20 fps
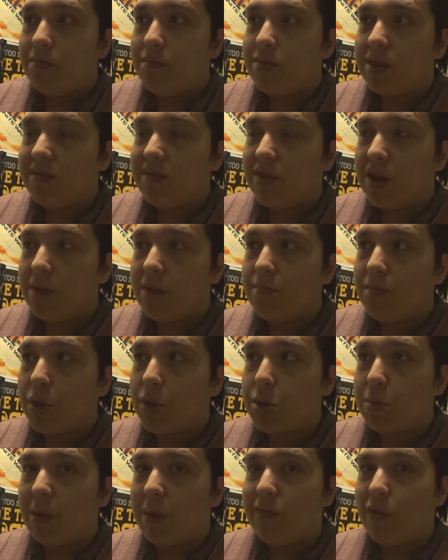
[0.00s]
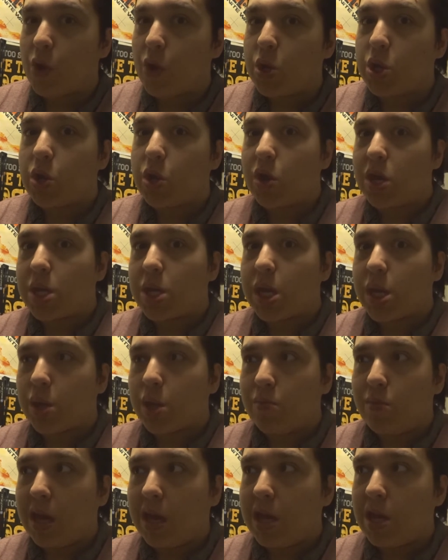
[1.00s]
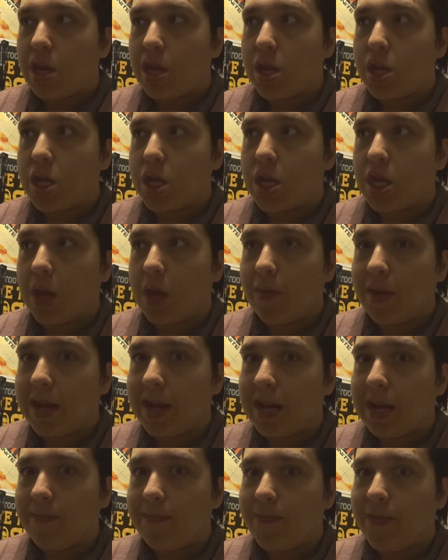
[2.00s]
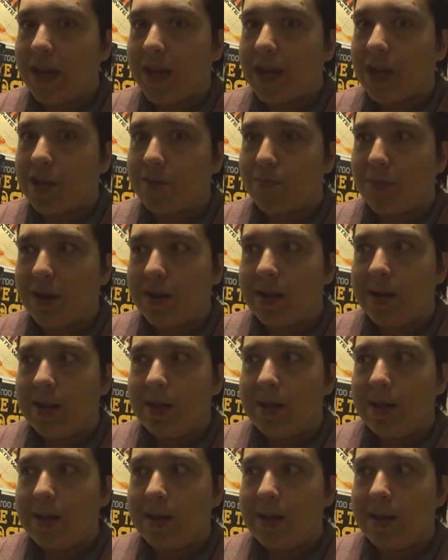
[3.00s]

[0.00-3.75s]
even though most of my vlogs do consist of me just doing them things, but